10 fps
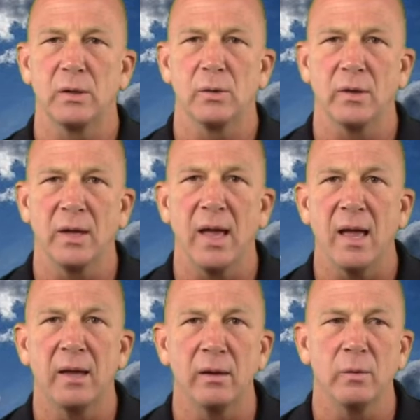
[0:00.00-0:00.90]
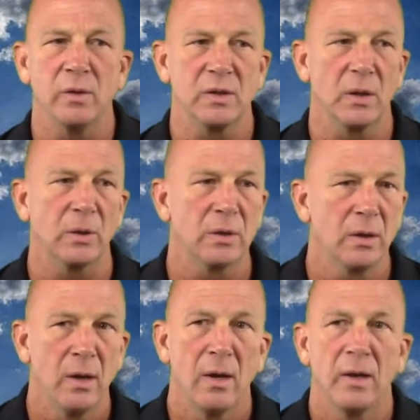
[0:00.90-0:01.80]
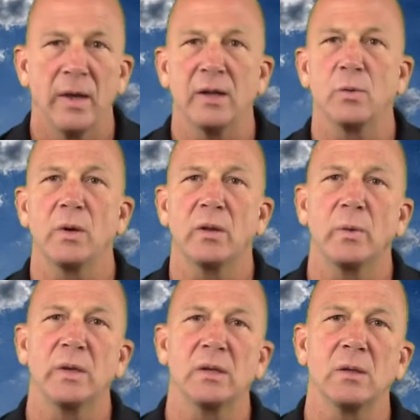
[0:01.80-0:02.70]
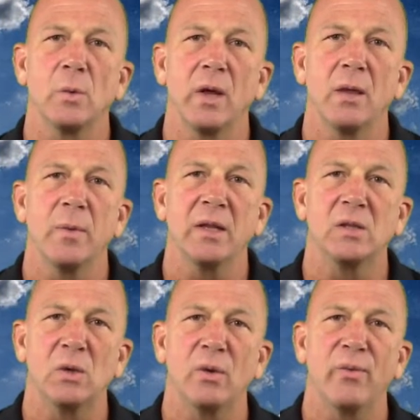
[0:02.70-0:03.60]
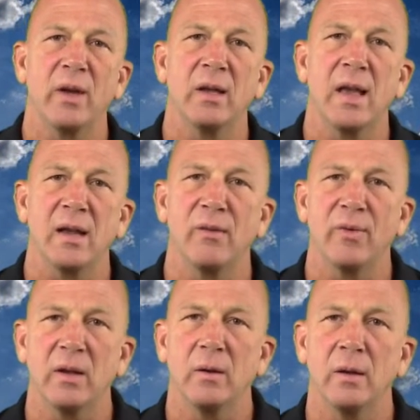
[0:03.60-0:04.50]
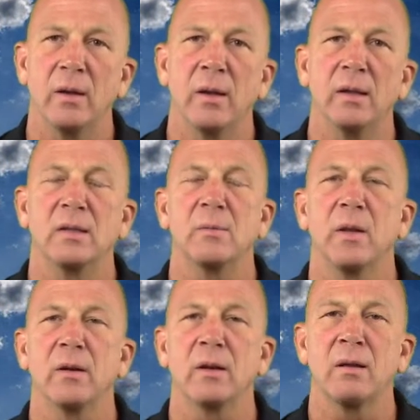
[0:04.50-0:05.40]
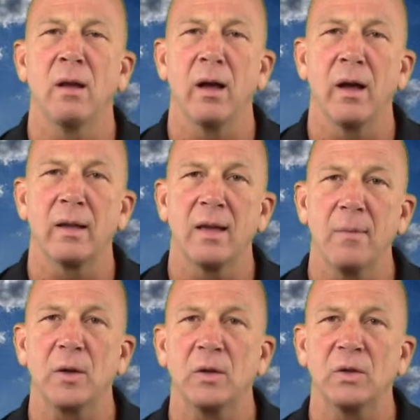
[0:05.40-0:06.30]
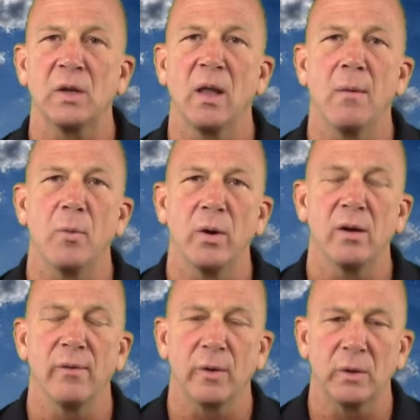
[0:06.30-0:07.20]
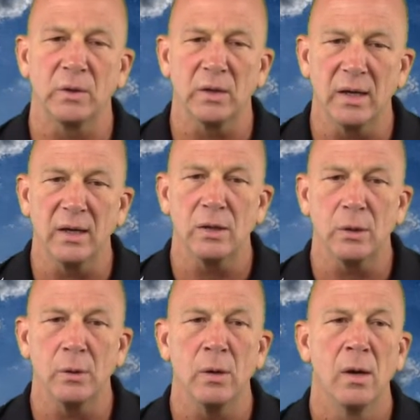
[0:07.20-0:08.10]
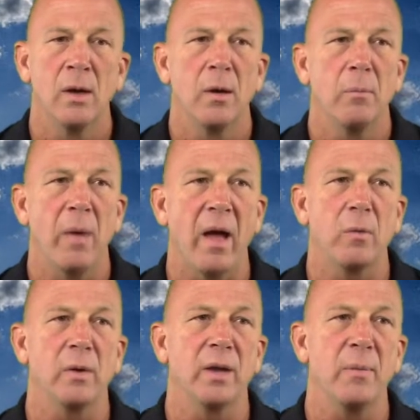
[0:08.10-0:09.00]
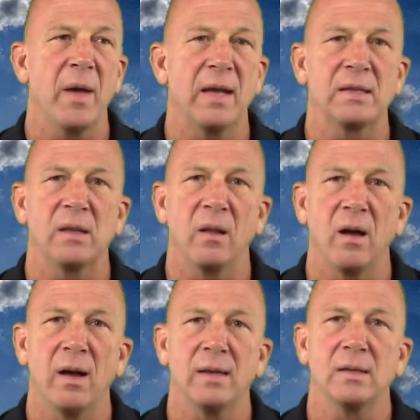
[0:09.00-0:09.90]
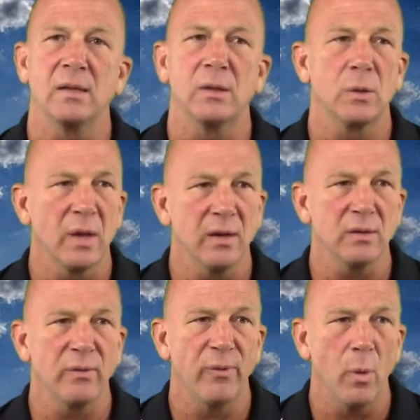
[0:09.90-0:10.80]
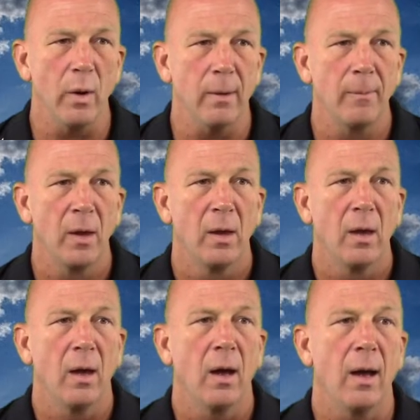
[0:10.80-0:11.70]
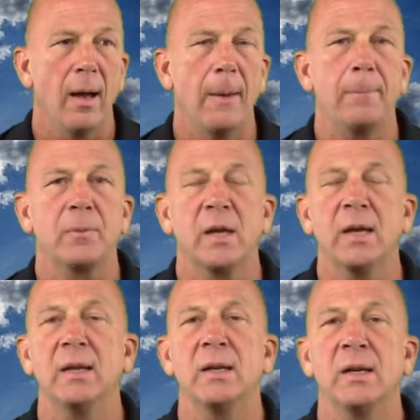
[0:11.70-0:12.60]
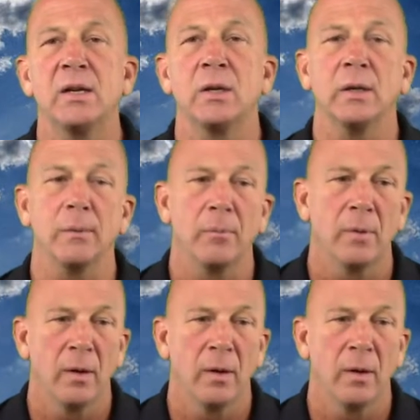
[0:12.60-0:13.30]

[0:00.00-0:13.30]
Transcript: to the end result. That is one of the reasons why they made Sudafed and ephedrine and some other uh, chemicals a lot more difficult to get to back when they passed the laws in 2004. Um, in addition,